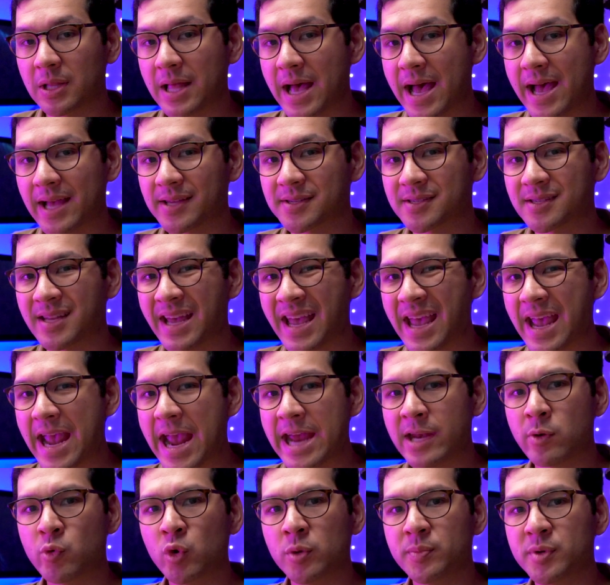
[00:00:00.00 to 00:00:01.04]
last
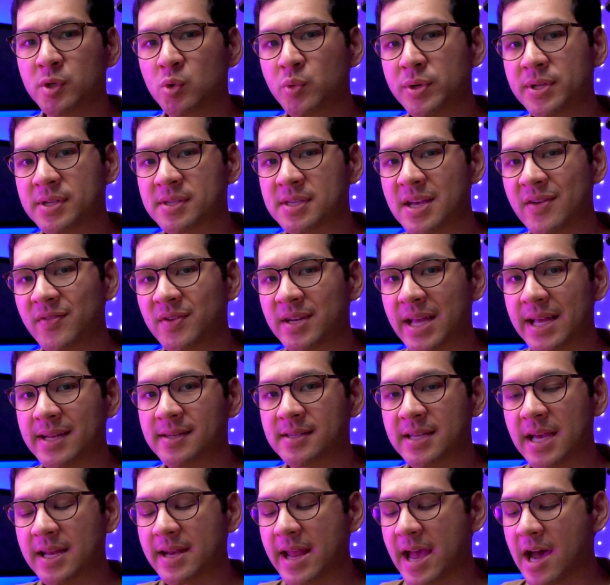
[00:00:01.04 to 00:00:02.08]
anywhere between 7
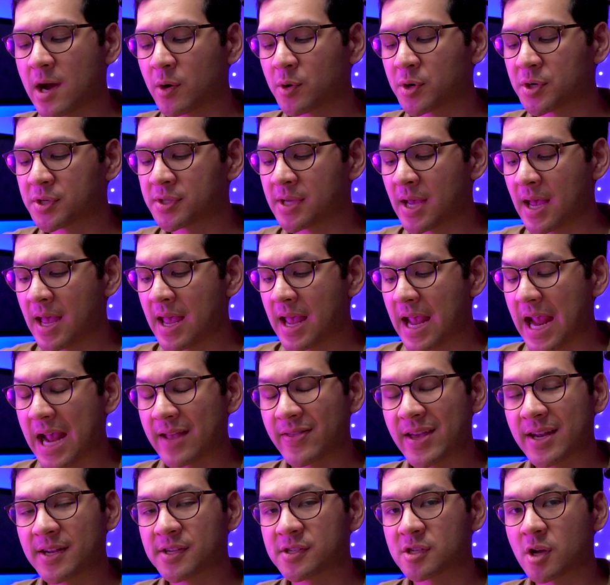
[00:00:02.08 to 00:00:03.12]
and 10 hours
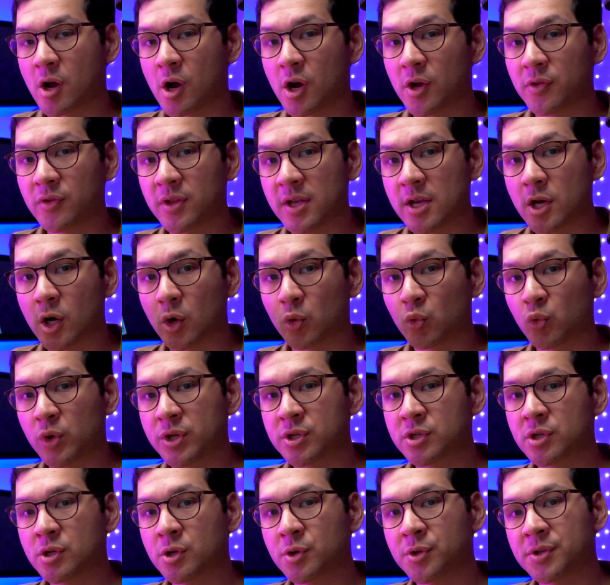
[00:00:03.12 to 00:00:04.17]
and that is on the
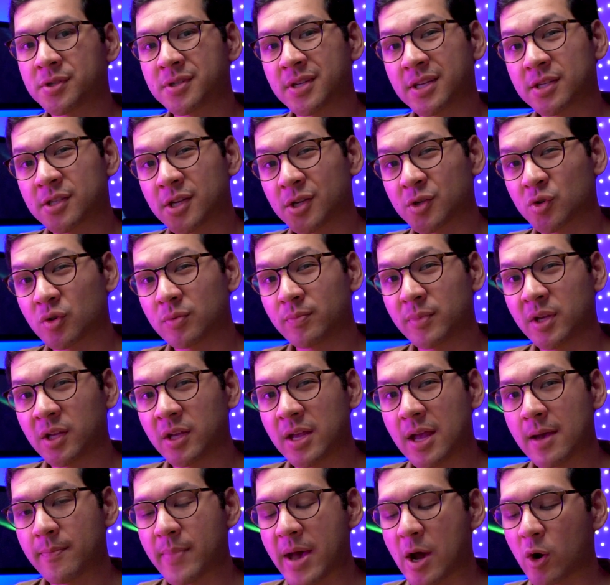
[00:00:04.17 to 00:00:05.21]
original 600
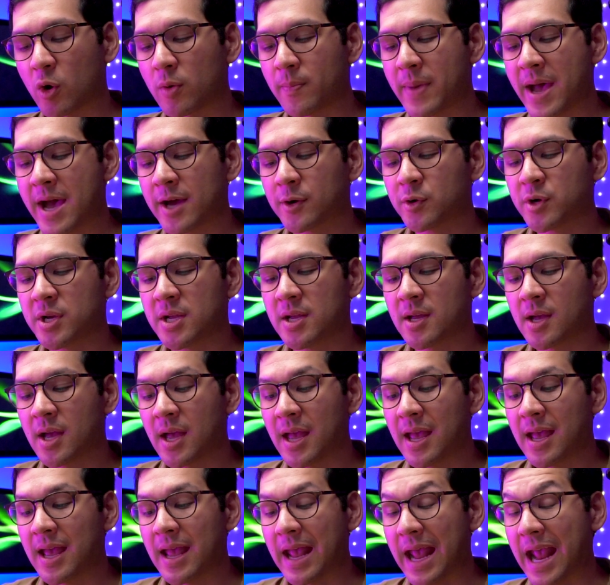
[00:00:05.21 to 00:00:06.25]
milliamp hour battery
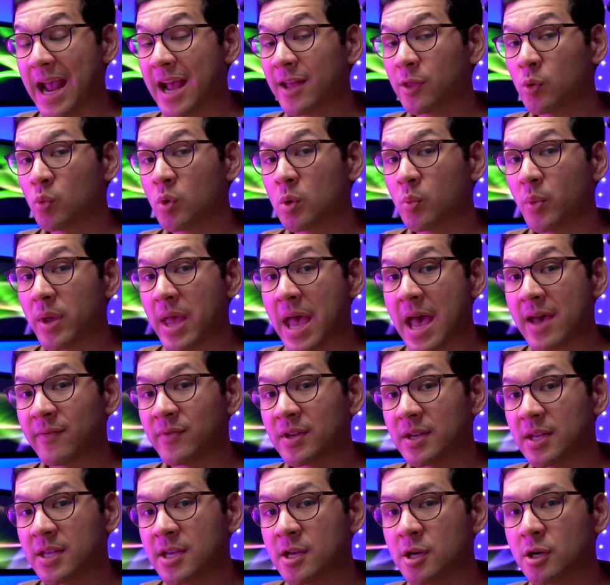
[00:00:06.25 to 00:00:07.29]
and the one we have
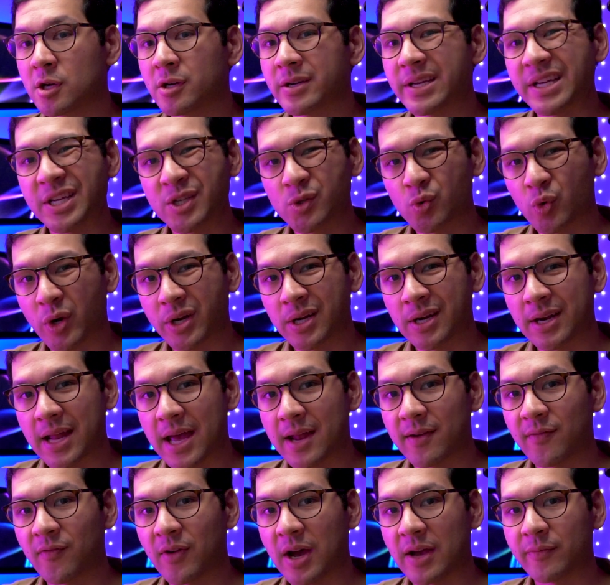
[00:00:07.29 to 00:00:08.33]
in here is rated
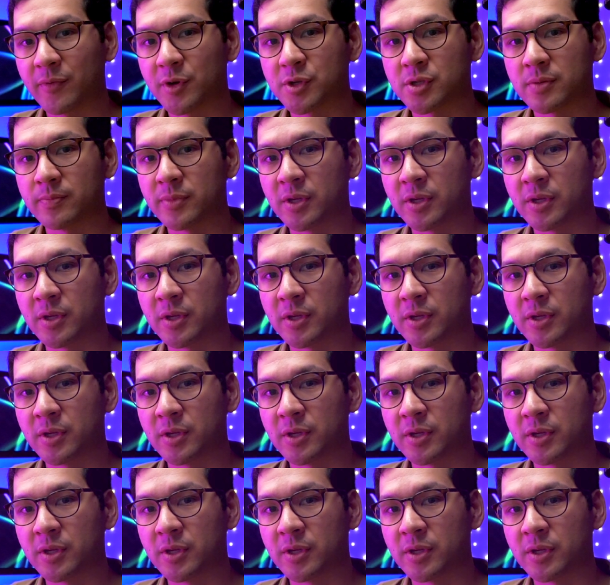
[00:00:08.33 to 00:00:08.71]
at 500